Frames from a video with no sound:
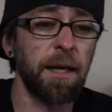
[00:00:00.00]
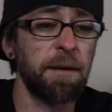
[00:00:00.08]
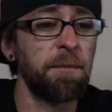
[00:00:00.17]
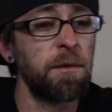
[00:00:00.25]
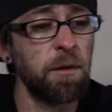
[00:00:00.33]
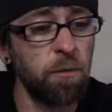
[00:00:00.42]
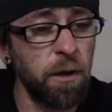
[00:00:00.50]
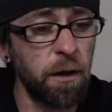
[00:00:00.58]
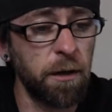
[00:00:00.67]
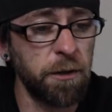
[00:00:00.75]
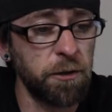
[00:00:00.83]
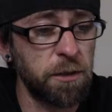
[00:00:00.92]
I lied. We are
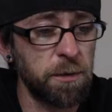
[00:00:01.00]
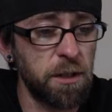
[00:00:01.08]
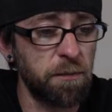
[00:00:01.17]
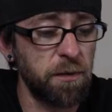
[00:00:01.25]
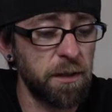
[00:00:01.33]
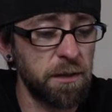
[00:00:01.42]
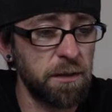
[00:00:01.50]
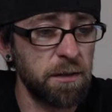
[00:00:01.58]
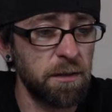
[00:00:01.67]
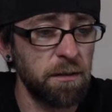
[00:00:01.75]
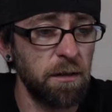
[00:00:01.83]
gonna do some stuff with this.